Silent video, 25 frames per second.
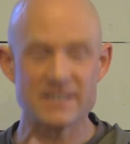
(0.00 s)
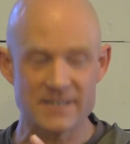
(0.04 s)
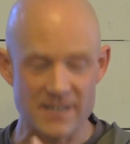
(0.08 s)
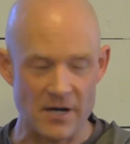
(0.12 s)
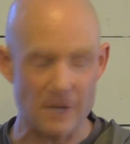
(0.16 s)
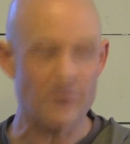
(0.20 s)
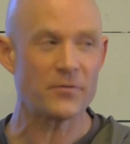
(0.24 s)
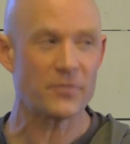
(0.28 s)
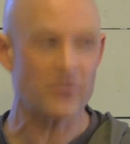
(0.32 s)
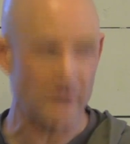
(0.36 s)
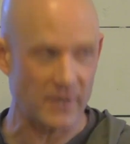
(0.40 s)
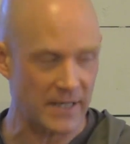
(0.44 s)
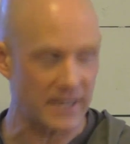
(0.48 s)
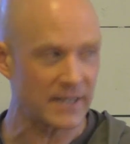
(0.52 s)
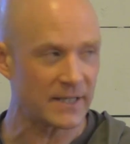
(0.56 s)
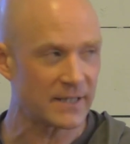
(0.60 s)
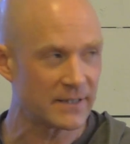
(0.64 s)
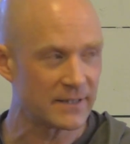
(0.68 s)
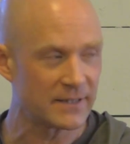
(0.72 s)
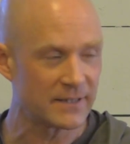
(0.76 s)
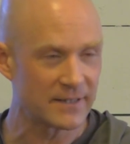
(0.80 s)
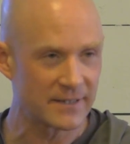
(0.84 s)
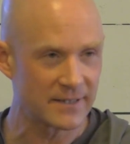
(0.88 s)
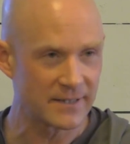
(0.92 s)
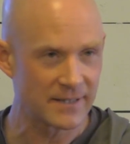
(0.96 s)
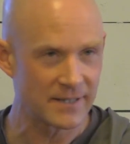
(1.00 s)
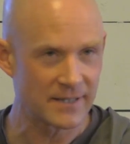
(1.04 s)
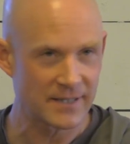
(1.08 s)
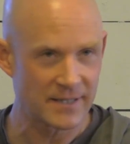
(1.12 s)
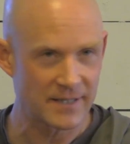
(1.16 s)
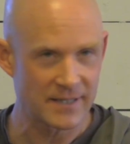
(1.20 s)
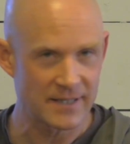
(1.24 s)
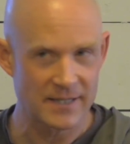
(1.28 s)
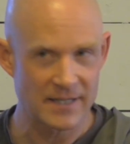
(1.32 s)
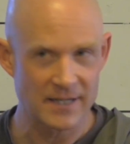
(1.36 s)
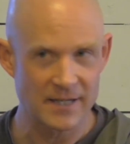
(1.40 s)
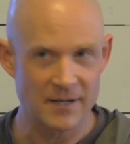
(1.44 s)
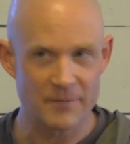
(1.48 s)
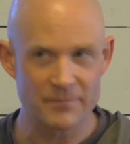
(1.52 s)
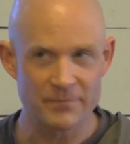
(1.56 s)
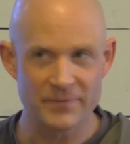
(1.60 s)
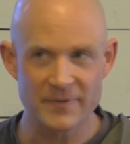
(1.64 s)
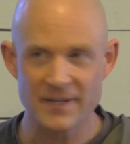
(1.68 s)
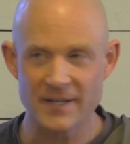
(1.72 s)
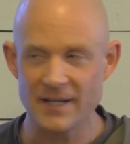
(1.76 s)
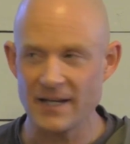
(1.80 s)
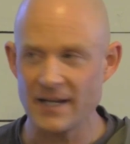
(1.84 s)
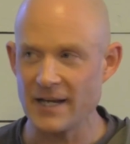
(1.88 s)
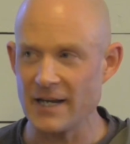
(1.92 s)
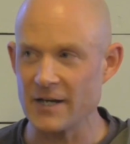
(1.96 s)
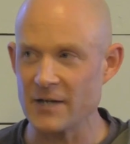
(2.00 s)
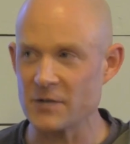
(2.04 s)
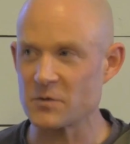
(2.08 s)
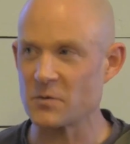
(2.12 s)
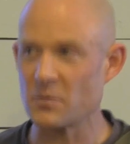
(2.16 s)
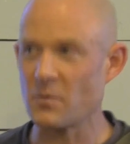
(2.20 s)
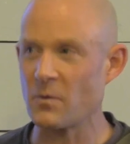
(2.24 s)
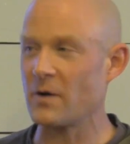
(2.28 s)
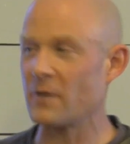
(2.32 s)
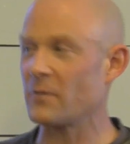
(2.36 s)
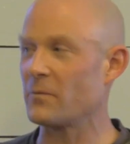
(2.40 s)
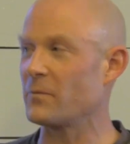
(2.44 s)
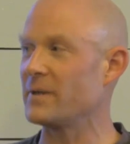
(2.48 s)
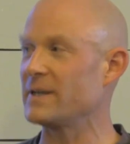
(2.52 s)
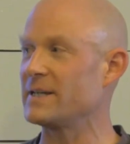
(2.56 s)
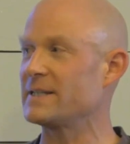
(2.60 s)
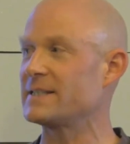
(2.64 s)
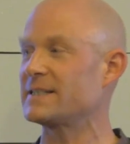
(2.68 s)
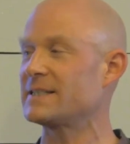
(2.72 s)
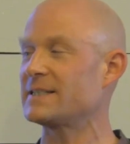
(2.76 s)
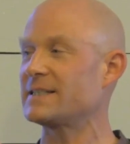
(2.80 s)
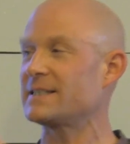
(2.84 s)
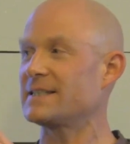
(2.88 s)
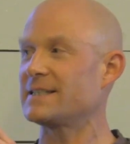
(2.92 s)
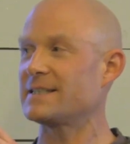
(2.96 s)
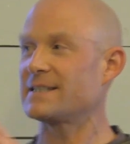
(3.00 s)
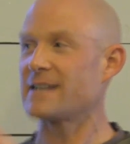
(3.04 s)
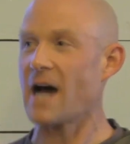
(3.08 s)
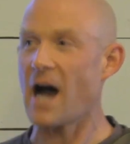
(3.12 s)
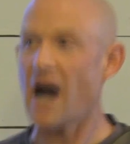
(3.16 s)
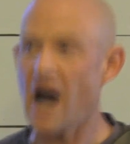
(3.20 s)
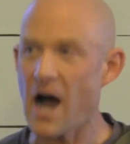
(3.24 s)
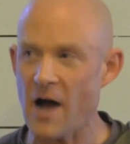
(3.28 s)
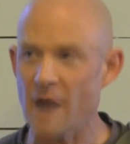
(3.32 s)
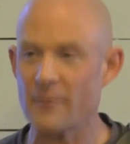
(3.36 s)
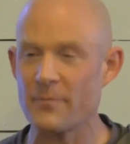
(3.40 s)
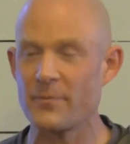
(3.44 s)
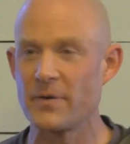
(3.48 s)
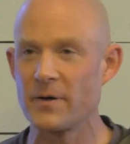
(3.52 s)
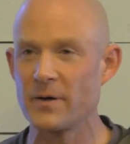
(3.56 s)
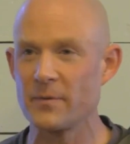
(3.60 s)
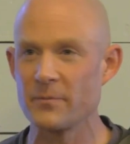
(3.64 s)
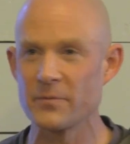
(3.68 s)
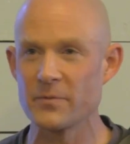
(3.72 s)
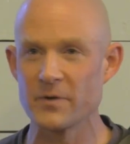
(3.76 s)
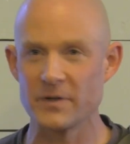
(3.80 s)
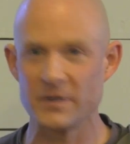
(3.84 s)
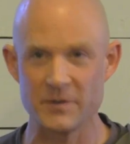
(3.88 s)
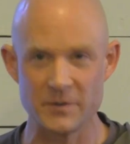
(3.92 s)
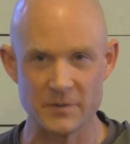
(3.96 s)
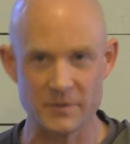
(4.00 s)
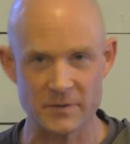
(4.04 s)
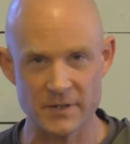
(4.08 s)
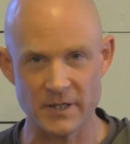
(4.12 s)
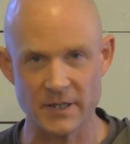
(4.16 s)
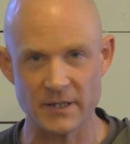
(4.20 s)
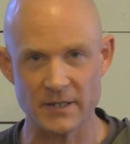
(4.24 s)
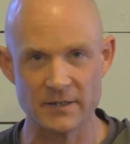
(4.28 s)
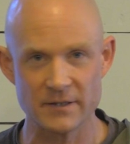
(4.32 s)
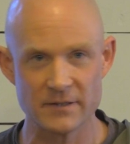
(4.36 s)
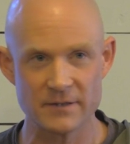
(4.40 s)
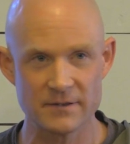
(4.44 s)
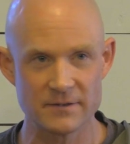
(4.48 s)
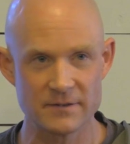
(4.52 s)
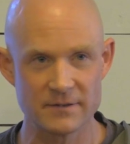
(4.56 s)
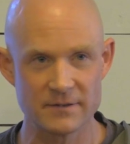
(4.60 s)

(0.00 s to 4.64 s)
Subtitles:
suffering is what we stop producing.